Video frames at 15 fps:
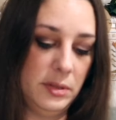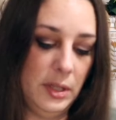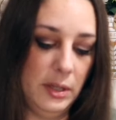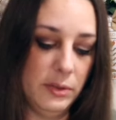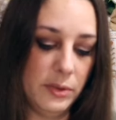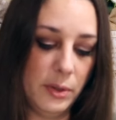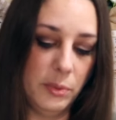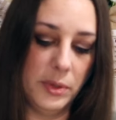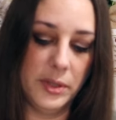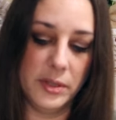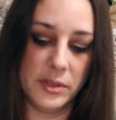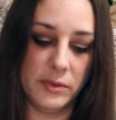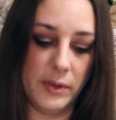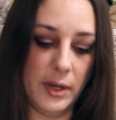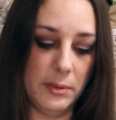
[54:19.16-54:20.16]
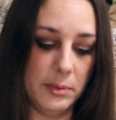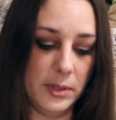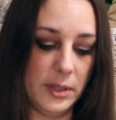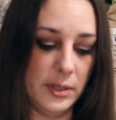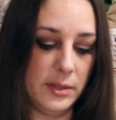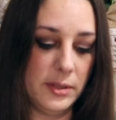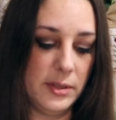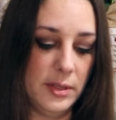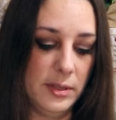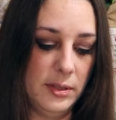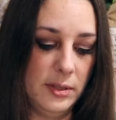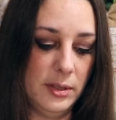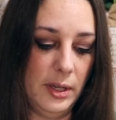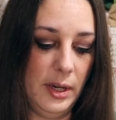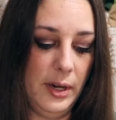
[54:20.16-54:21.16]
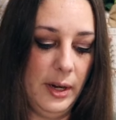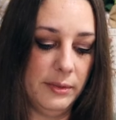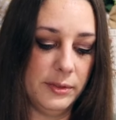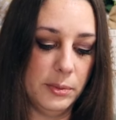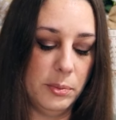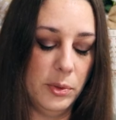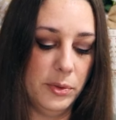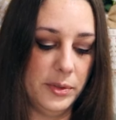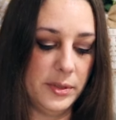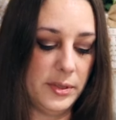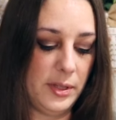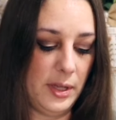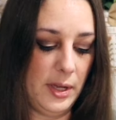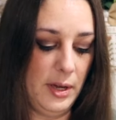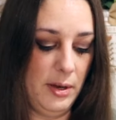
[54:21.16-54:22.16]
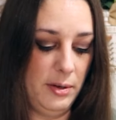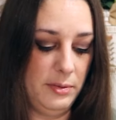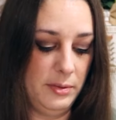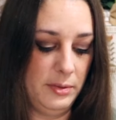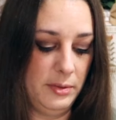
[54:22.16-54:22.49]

I don't know what this fabric is. I have to pull this thing out.